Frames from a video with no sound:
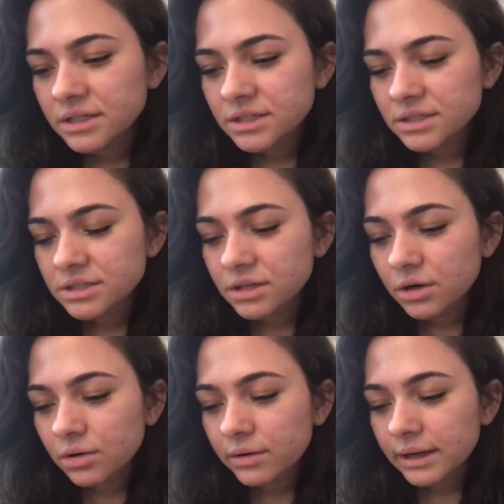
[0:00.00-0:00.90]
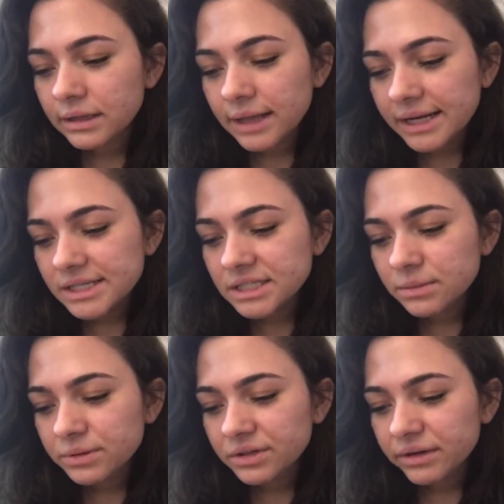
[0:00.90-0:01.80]
So, a lot of
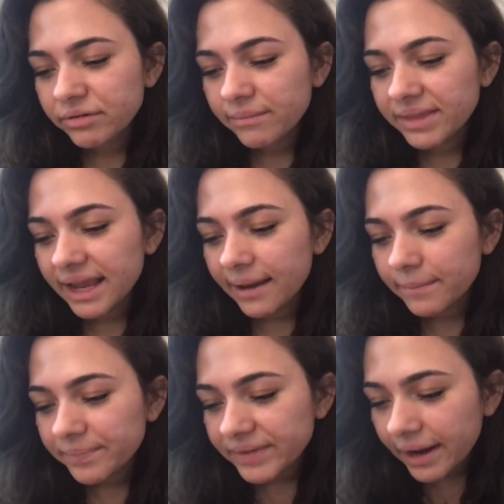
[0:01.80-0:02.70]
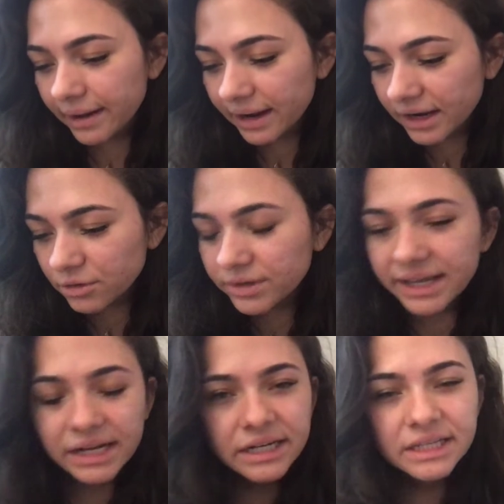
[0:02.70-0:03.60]
stability from them. I, don't
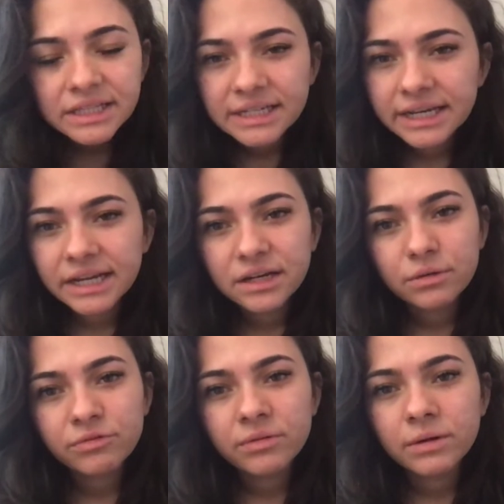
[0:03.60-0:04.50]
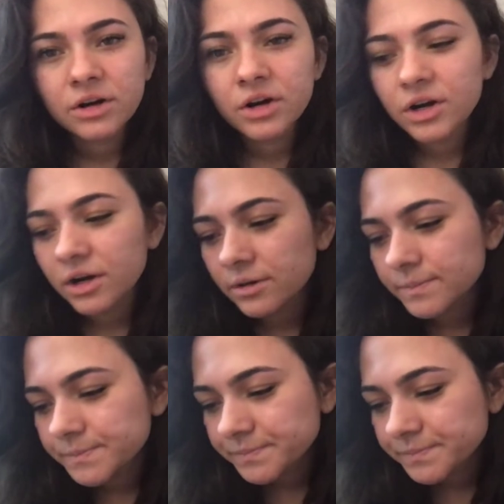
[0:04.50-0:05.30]
get anything negative from her.